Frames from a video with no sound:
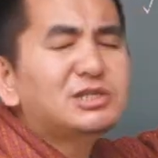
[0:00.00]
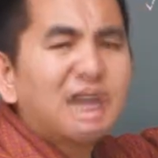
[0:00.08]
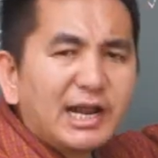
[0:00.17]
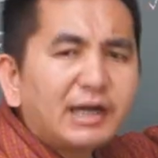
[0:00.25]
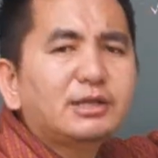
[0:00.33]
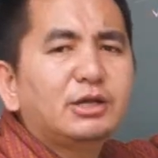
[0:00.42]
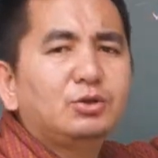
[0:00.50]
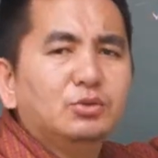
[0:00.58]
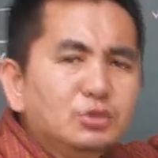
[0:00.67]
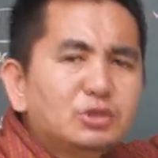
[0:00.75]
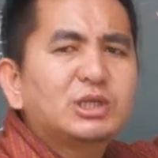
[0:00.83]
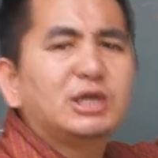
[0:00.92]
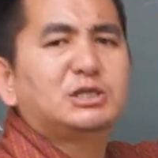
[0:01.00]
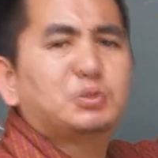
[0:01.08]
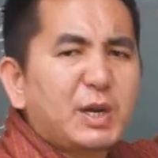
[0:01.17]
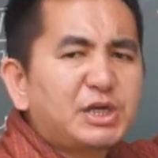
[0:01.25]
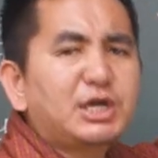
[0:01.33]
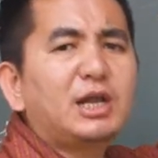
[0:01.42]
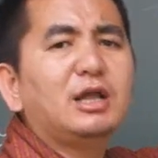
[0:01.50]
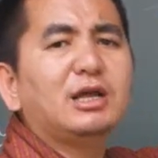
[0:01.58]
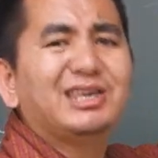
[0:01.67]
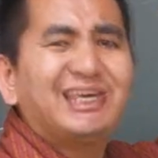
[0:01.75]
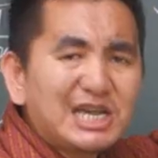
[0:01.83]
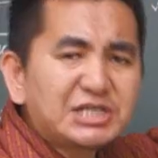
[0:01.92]
it directly, use the special
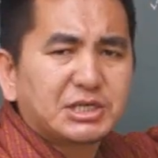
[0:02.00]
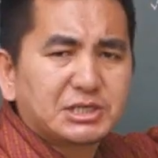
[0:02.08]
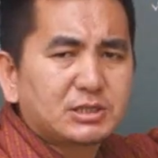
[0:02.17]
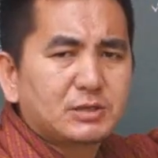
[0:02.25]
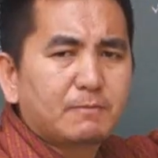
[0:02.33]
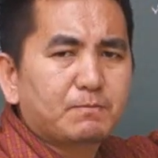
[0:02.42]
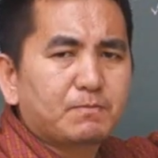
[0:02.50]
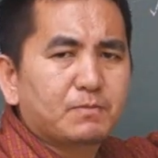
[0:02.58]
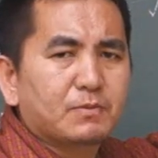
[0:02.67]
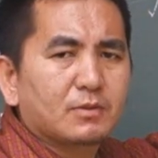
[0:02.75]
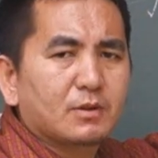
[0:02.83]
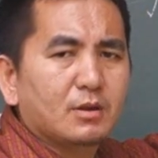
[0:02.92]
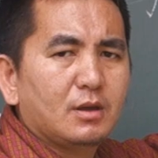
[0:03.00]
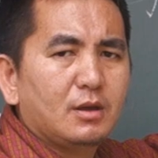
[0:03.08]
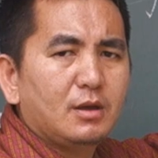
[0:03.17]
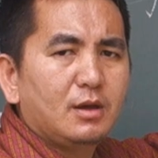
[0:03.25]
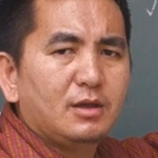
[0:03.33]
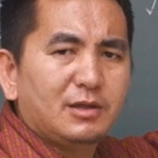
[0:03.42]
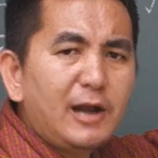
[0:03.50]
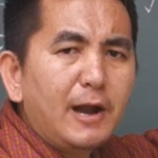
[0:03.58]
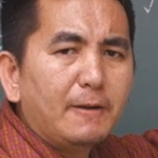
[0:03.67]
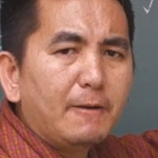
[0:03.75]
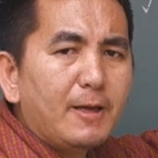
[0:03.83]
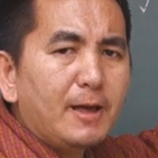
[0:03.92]
cases. Right?